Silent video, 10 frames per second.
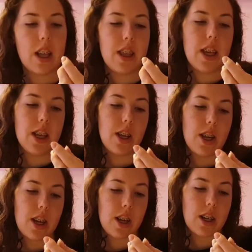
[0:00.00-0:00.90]

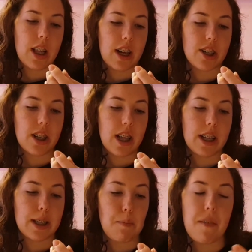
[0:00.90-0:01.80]
the Collection
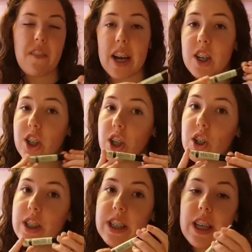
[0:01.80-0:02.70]
Lasting Perfection
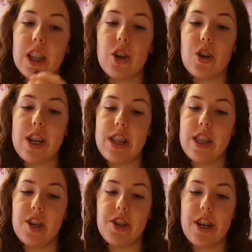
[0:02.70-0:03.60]
Concealer in
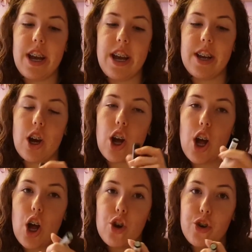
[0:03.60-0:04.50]
the shade
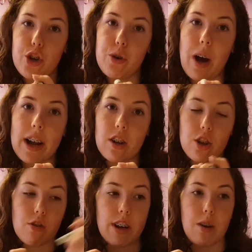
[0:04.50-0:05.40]
2. I got the
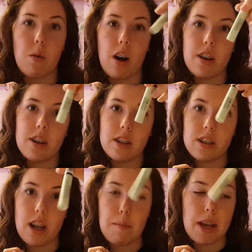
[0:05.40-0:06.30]
green one.
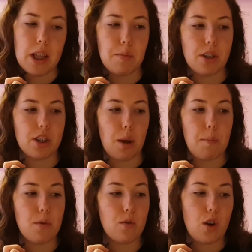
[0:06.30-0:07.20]
I mainly put this on
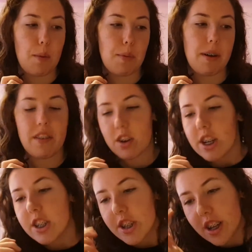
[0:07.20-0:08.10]
before I put my
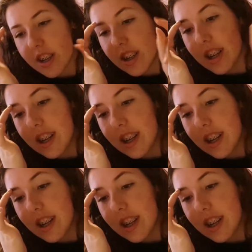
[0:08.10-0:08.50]
foundation on.